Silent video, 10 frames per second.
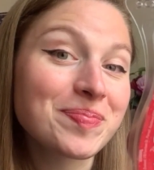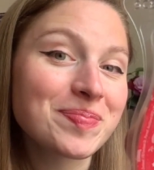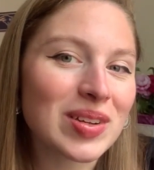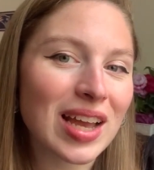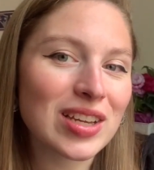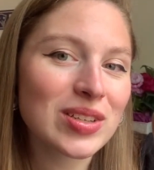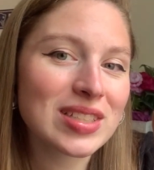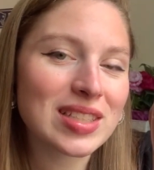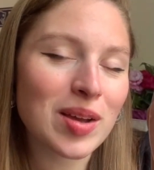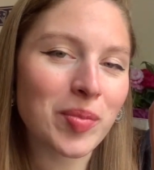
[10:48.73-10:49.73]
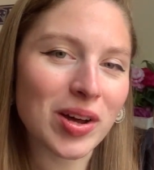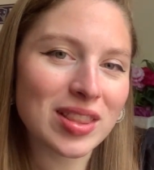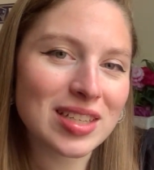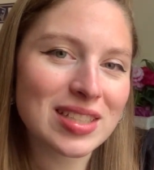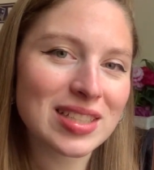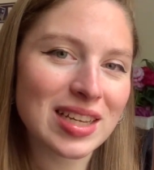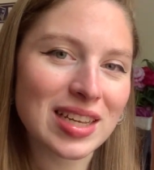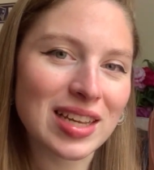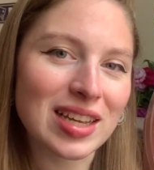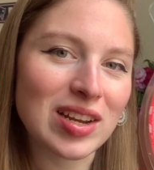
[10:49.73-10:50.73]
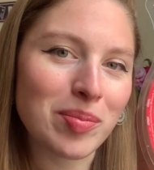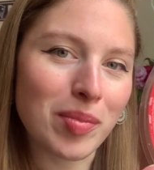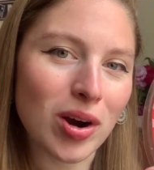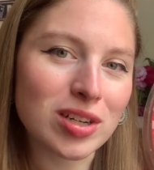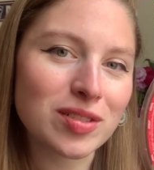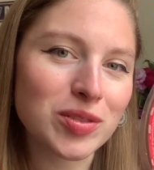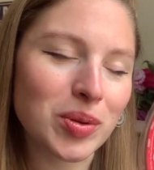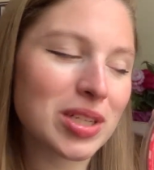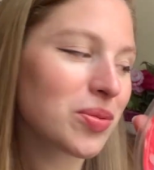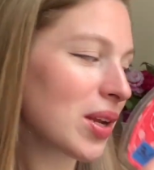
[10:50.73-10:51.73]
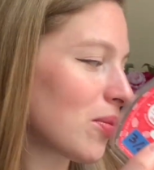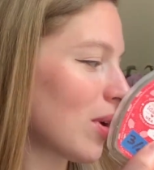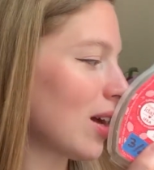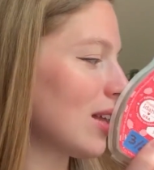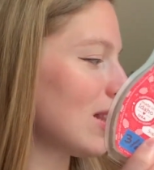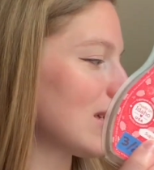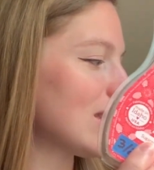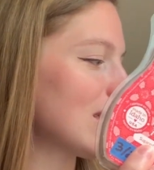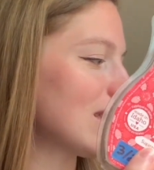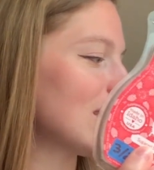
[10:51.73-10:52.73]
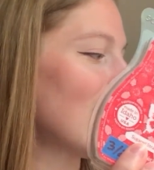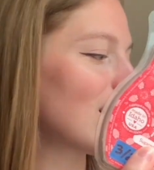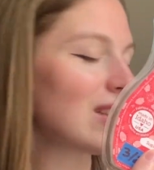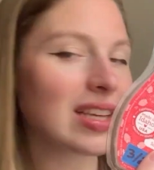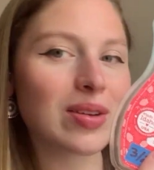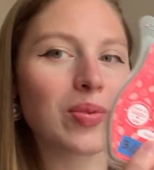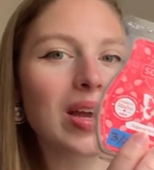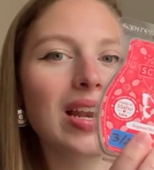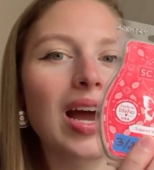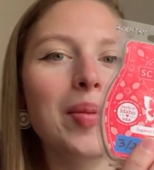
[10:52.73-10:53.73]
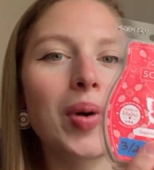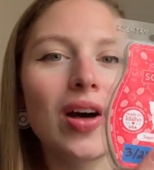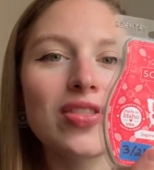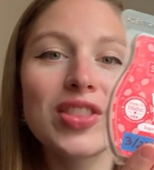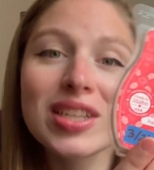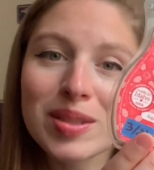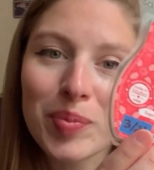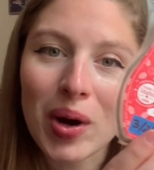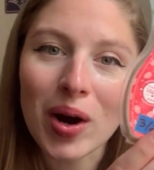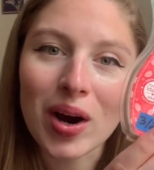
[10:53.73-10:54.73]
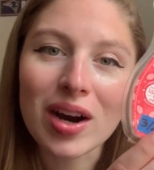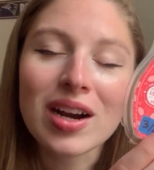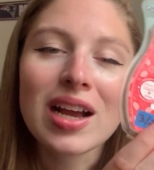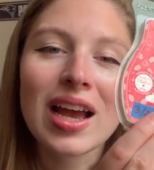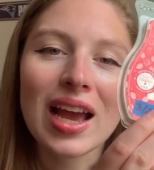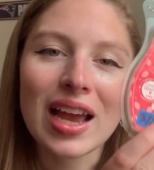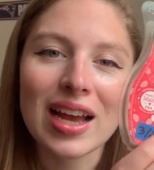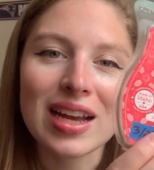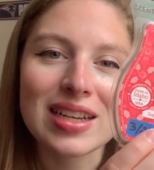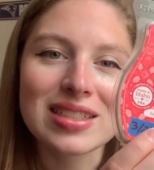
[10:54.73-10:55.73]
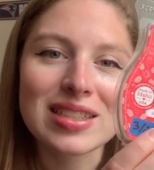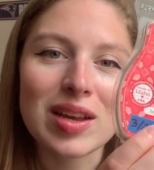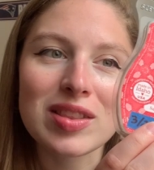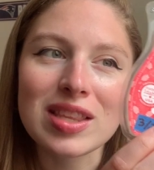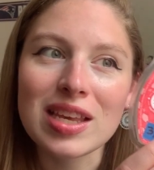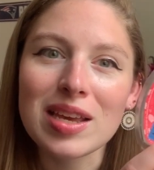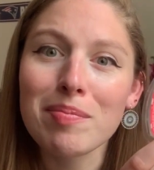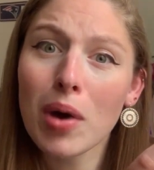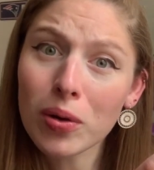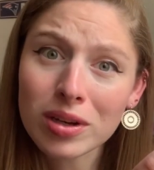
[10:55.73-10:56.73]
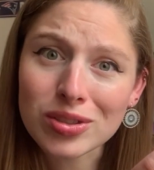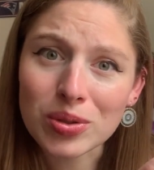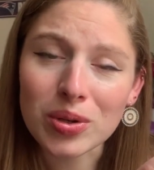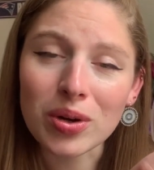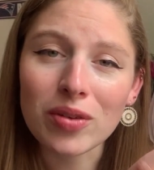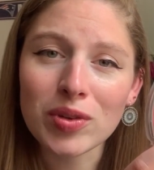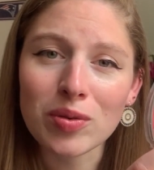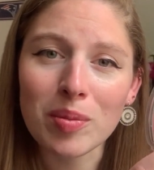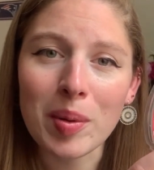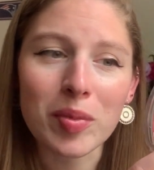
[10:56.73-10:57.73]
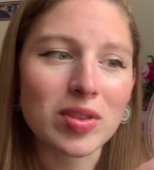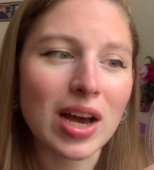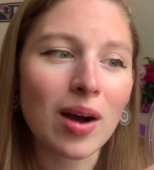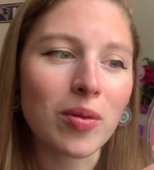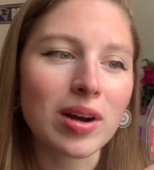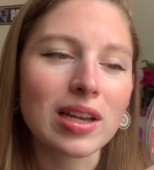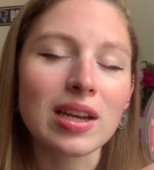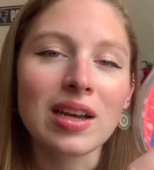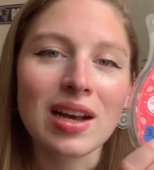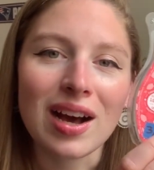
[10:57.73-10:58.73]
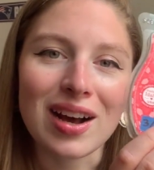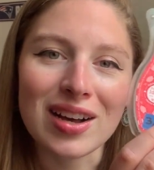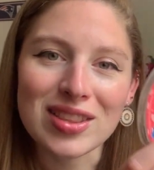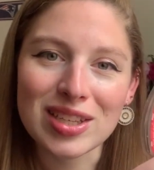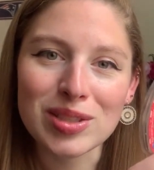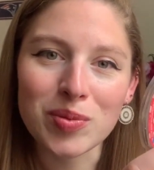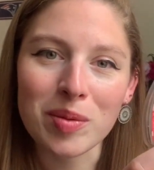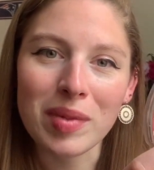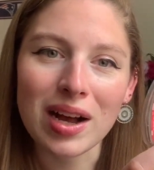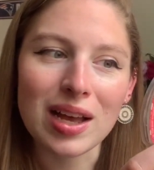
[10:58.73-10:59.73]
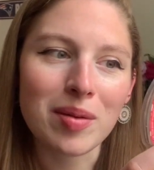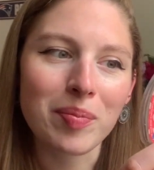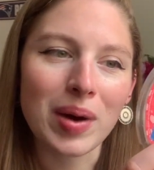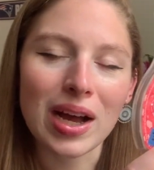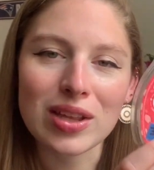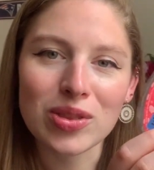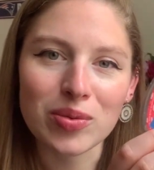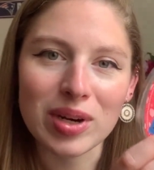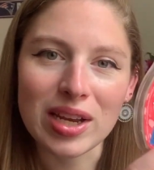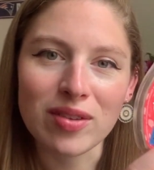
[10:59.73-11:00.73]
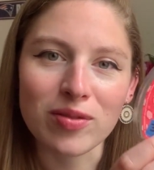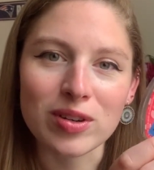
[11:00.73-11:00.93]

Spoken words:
Again, you can see I bought this in March of 2021. That's exactly when I bought this bar. And the Mocha Doodle, if you remember that one, these were my buy 3 for